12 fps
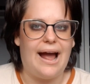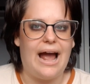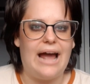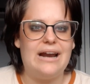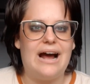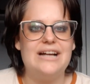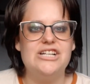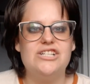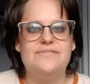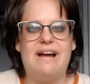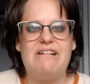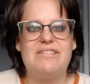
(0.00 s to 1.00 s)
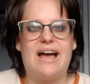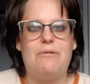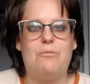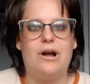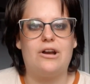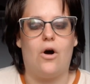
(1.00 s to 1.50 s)
and I just found that
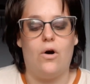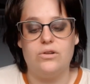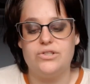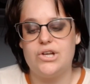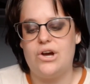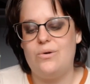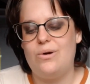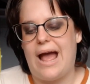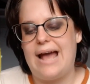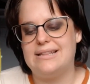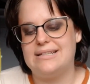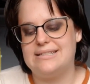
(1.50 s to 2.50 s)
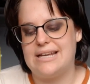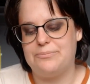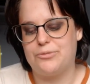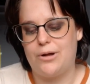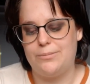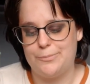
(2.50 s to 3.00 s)
one also had the same
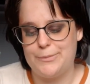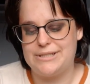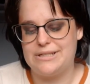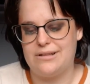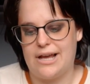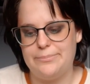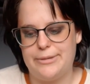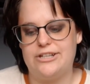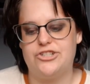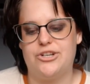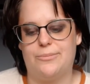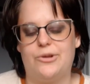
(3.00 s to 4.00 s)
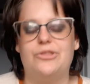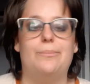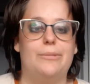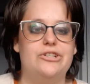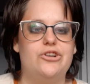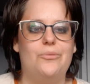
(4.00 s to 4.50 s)
problem as the light pink shimmer and the
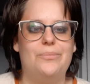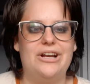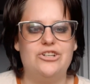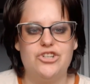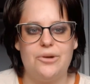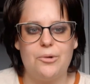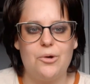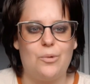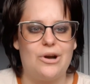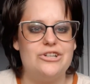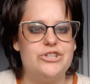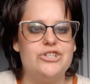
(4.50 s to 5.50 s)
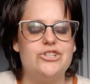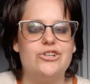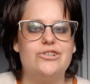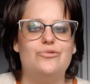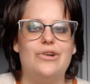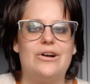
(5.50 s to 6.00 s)
mid-tone pink shimmer, where it just
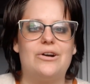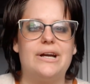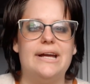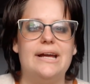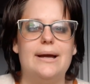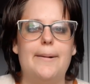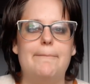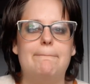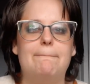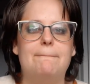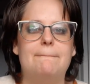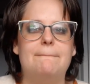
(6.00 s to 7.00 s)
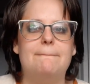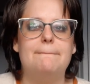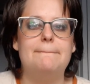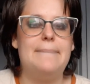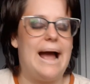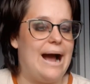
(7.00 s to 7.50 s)
looked very
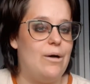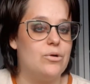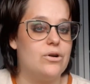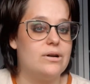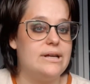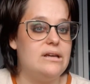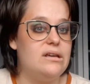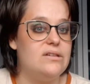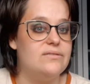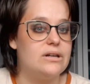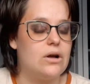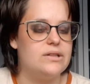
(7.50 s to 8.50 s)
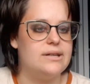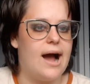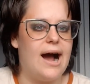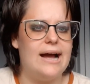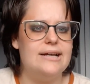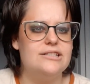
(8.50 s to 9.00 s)
powdery even on the
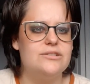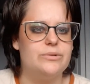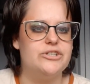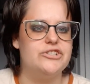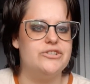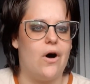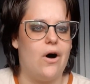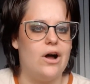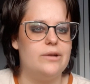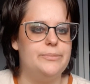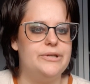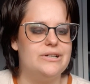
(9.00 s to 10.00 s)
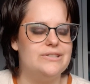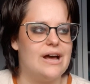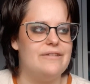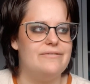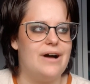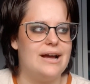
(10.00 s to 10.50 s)
eyes, which is odd because
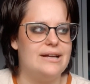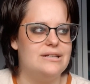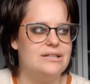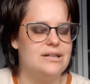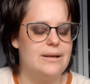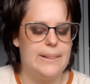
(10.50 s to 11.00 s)
I find